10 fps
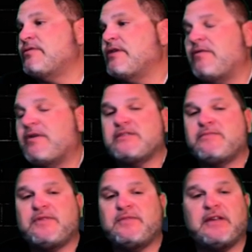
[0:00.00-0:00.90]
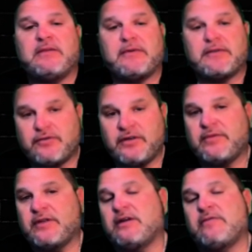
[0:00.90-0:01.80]
I want to speak about
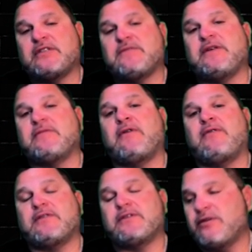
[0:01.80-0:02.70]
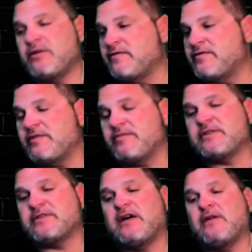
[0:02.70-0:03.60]
treatment. I want to speak about alternative
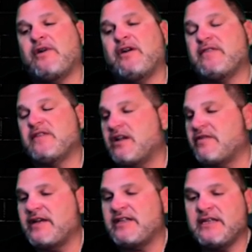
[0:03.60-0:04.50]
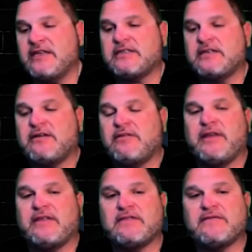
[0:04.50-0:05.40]
treatments. I have a lot of ideas on how to
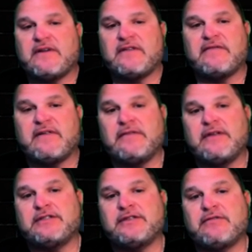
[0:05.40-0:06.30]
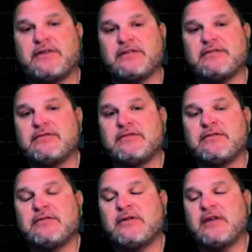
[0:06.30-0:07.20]
make this foundation great
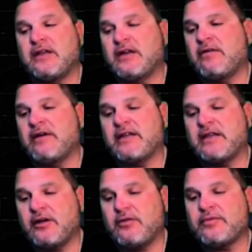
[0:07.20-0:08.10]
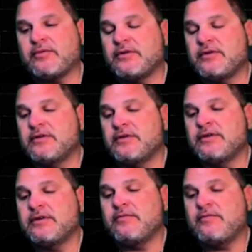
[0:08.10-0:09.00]
and how I can help
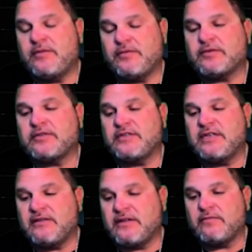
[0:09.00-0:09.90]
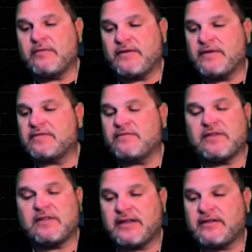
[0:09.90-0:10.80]
people dealing with this
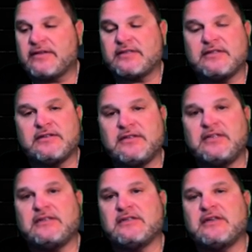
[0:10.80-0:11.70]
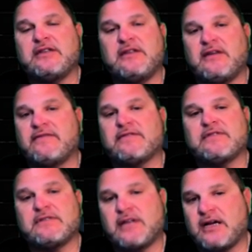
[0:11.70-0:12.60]
relentless disease. It never
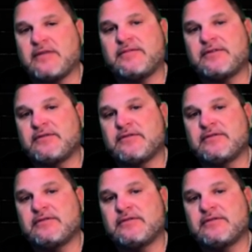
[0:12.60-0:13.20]
stops.